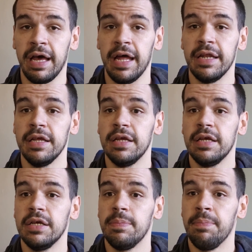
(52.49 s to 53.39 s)
got
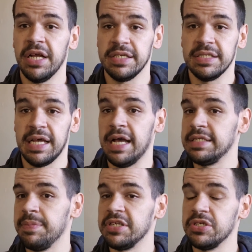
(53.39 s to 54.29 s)
muscle
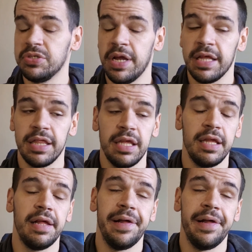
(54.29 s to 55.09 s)
size and muscle strength,